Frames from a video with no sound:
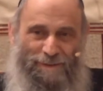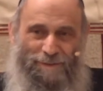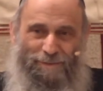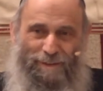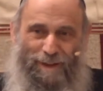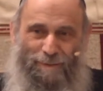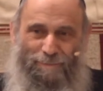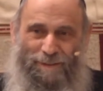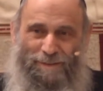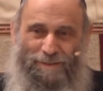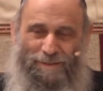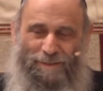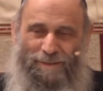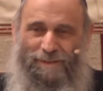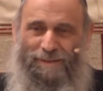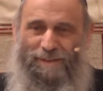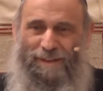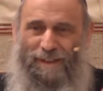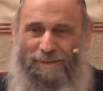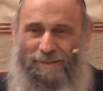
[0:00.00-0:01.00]
is a rabbi, said the
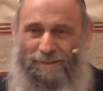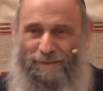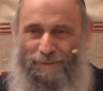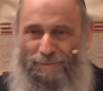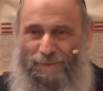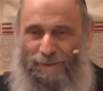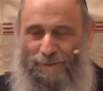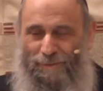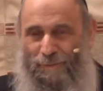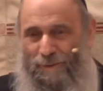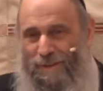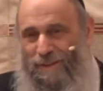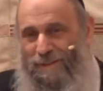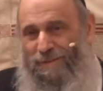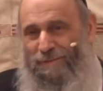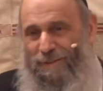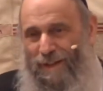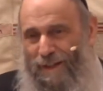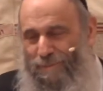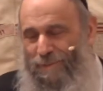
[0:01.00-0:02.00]
doctor. But we
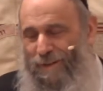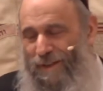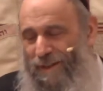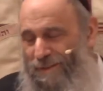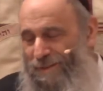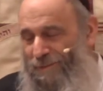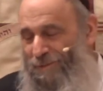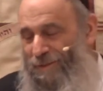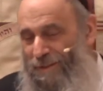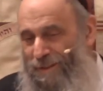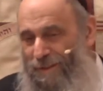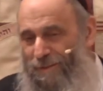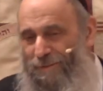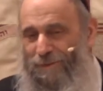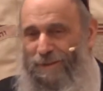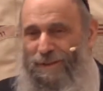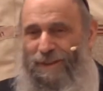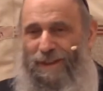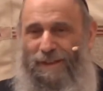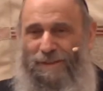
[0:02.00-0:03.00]
as rabbis, we know who
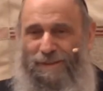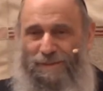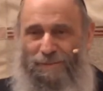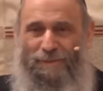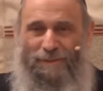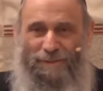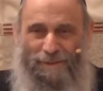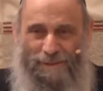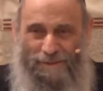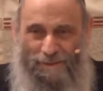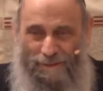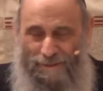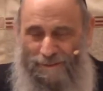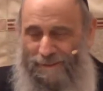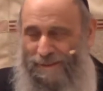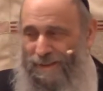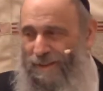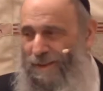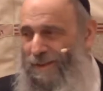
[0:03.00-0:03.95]
the guys who really study.